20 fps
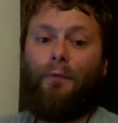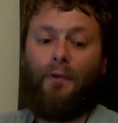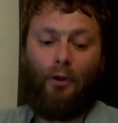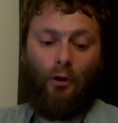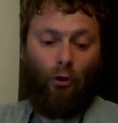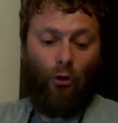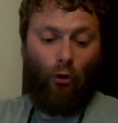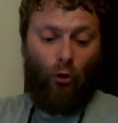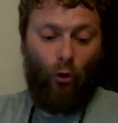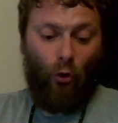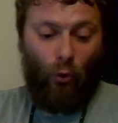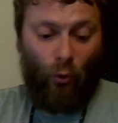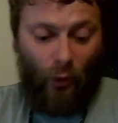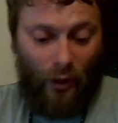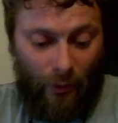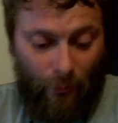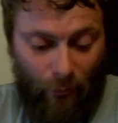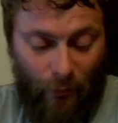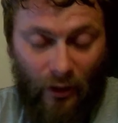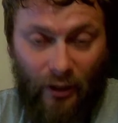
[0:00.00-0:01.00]
or in
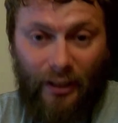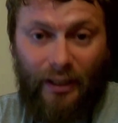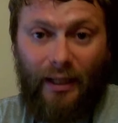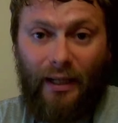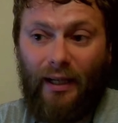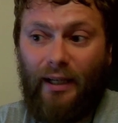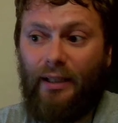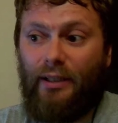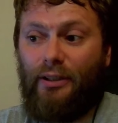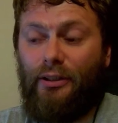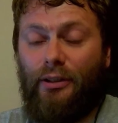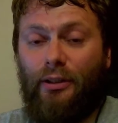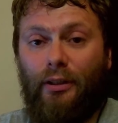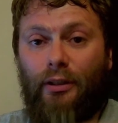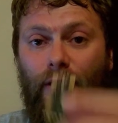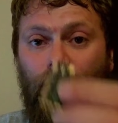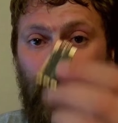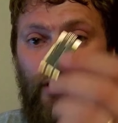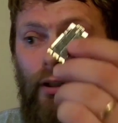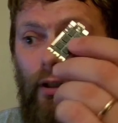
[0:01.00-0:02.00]
my case,
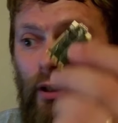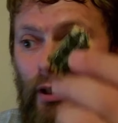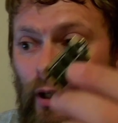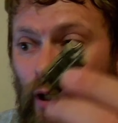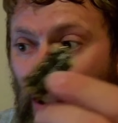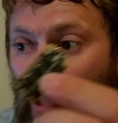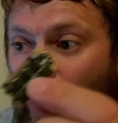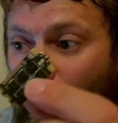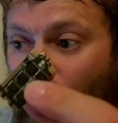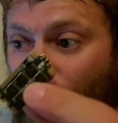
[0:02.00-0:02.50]
I'm